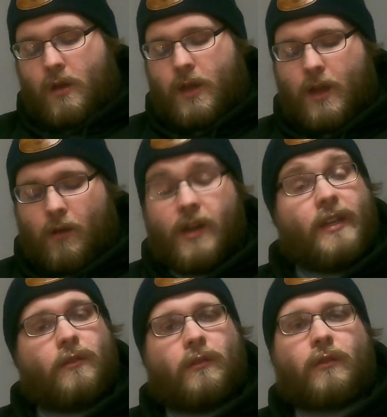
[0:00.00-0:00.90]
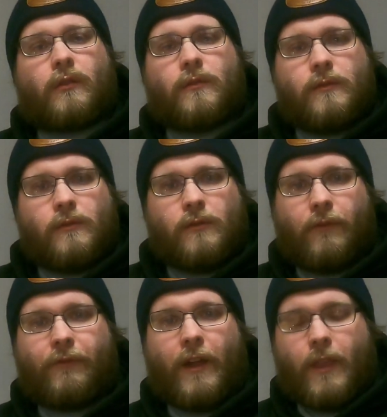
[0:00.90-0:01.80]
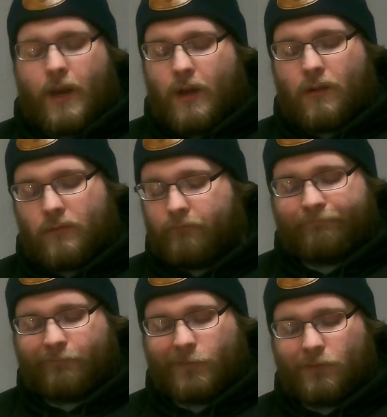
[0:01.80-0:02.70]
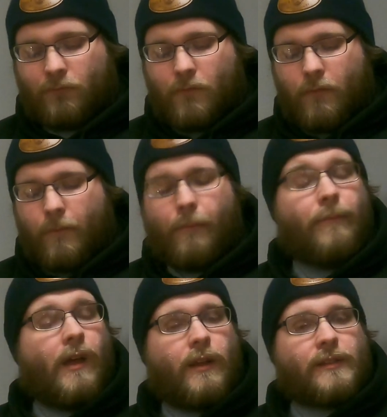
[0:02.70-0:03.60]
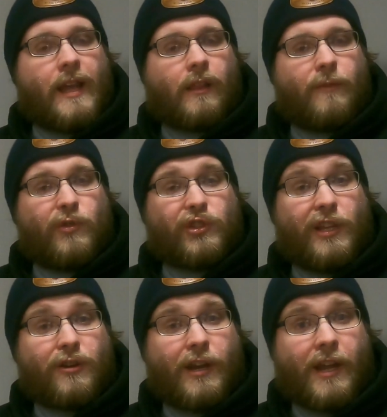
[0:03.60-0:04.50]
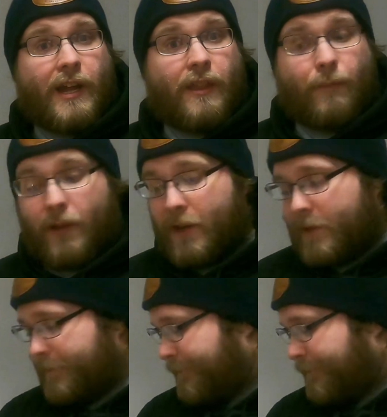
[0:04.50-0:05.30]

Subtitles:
Can't read. find that out. Not exactly the most literate guy on the planet.